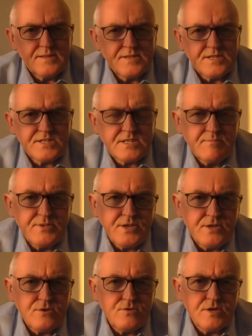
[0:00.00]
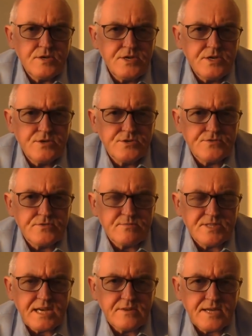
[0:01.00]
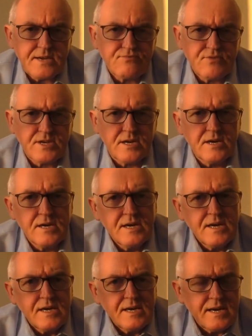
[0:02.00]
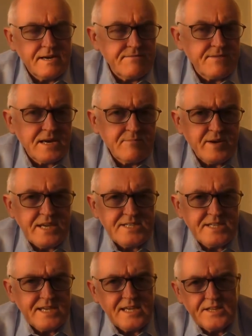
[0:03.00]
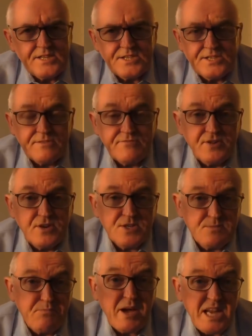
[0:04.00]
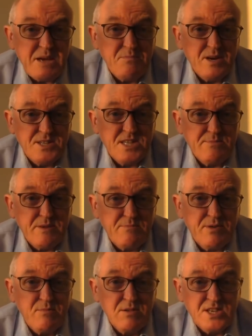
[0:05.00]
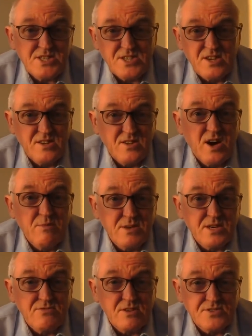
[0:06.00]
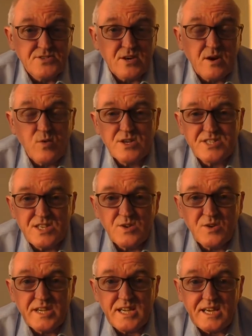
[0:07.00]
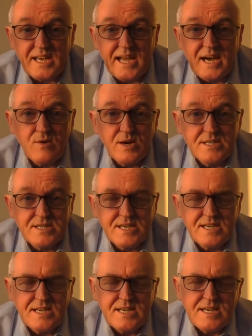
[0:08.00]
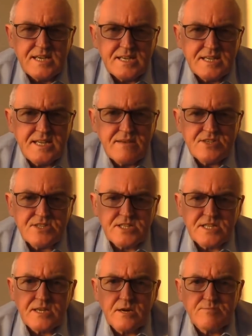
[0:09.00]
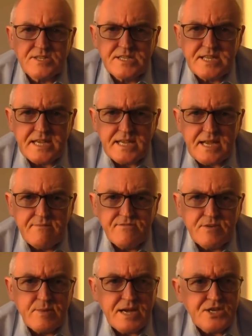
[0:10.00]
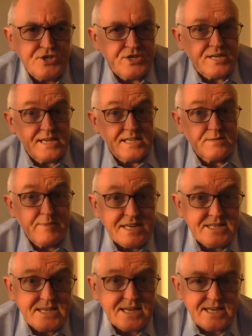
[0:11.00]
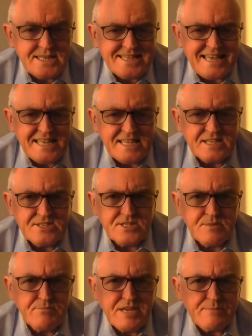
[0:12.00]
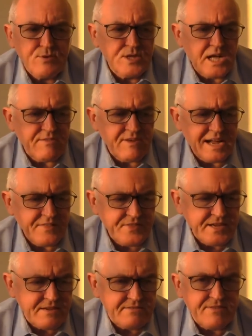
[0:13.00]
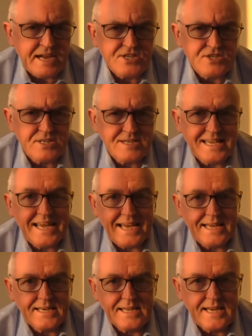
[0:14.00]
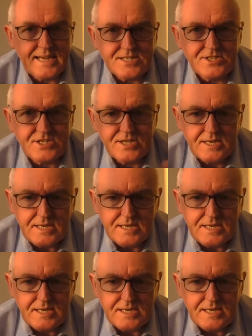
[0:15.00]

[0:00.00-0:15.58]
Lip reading: there's some new news from South Africa. In fact, basically, this is the first paper to be published on Omicron. So I want to look at it now and give us the up-to-date information. And it's basically telling us that people that have had the infection can catch